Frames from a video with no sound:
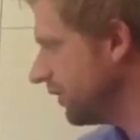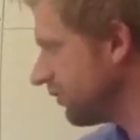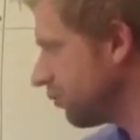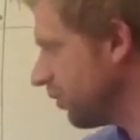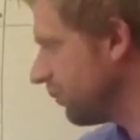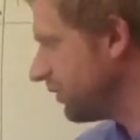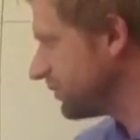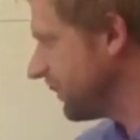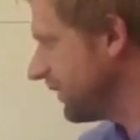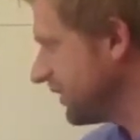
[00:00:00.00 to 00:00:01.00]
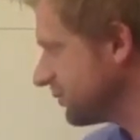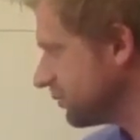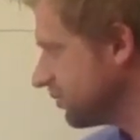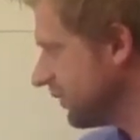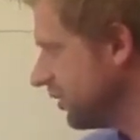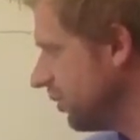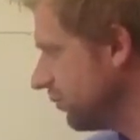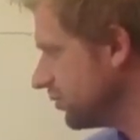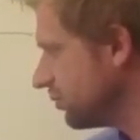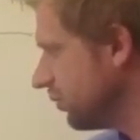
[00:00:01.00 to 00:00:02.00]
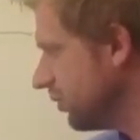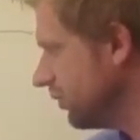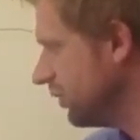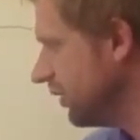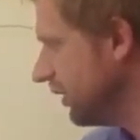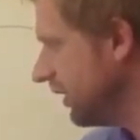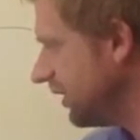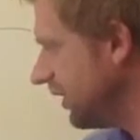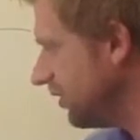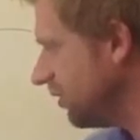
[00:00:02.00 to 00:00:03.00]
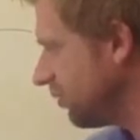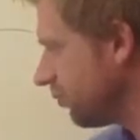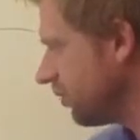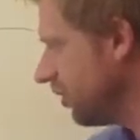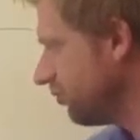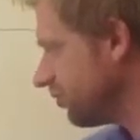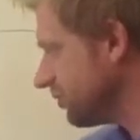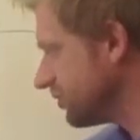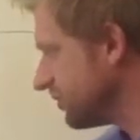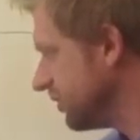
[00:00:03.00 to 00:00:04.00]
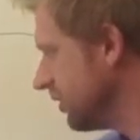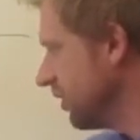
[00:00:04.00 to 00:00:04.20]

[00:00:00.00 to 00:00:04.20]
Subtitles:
That's where I place my decimals. So my number is 1 and 83 hundredths.